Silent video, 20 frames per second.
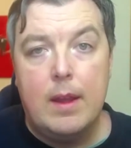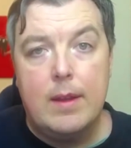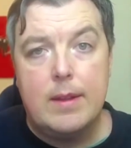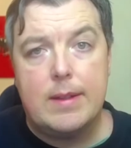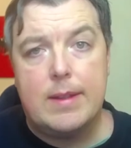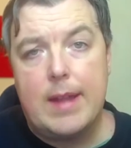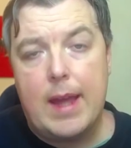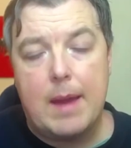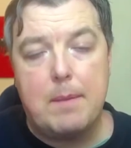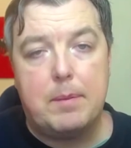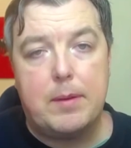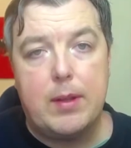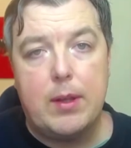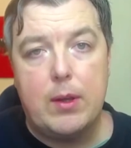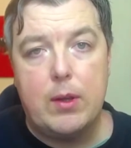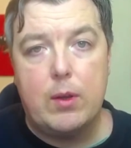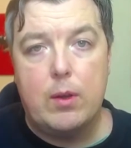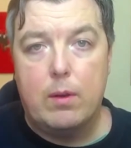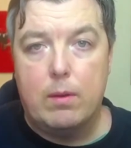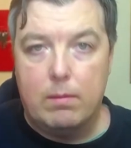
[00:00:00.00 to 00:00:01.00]
Step
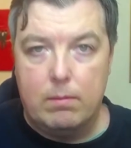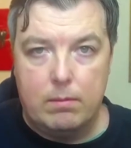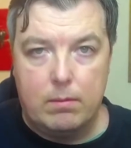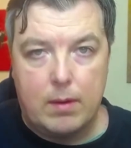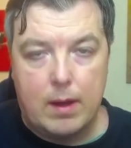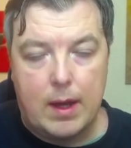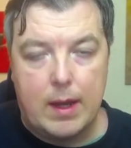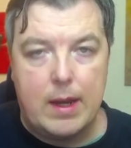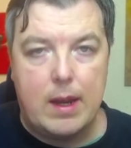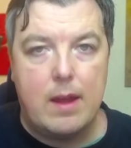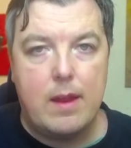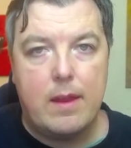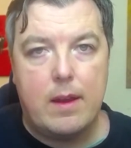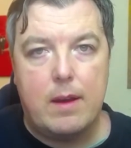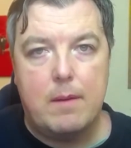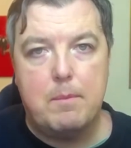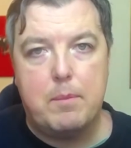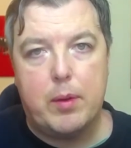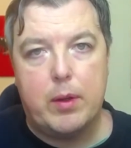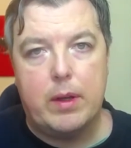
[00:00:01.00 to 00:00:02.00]
two, another
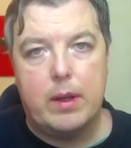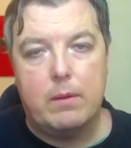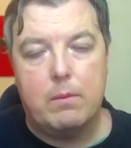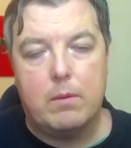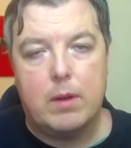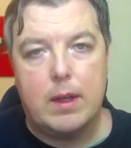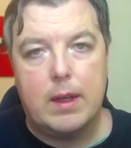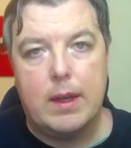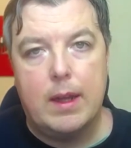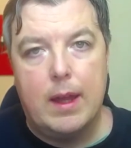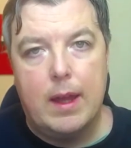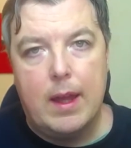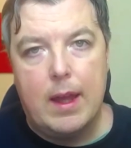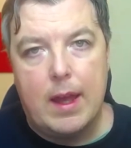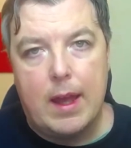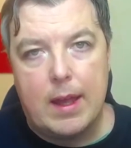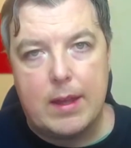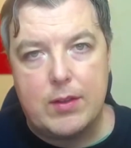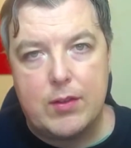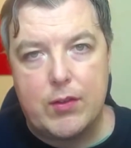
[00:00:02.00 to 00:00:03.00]
important one,
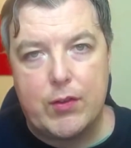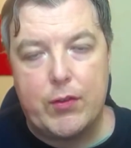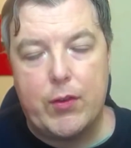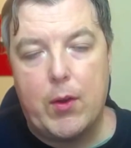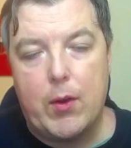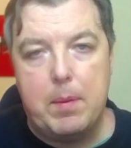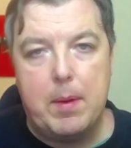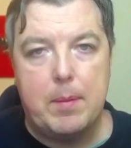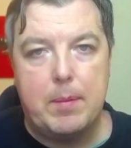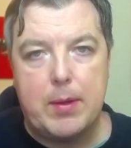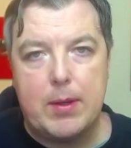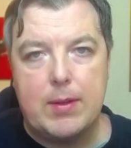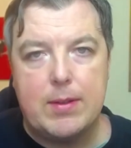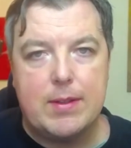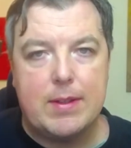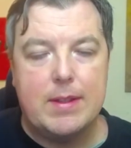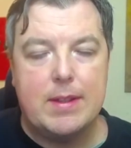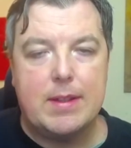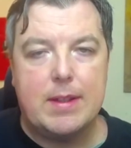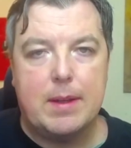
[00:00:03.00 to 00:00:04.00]
is stop
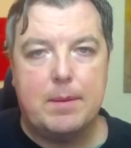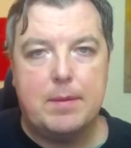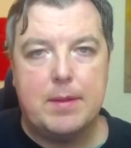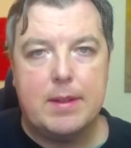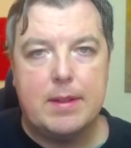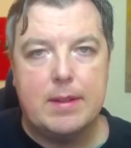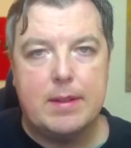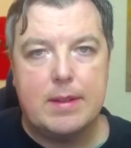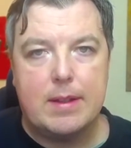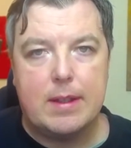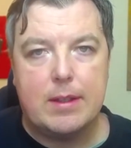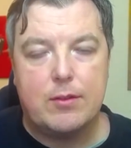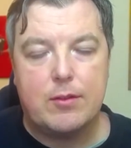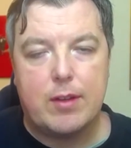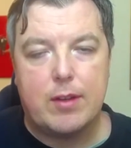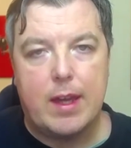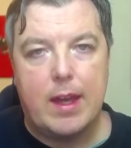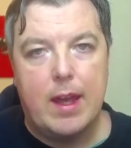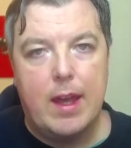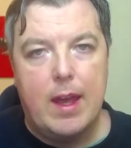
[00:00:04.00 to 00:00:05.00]
abusing substances,
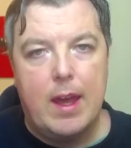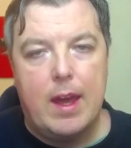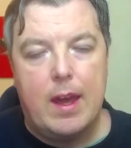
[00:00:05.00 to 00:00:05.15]
right?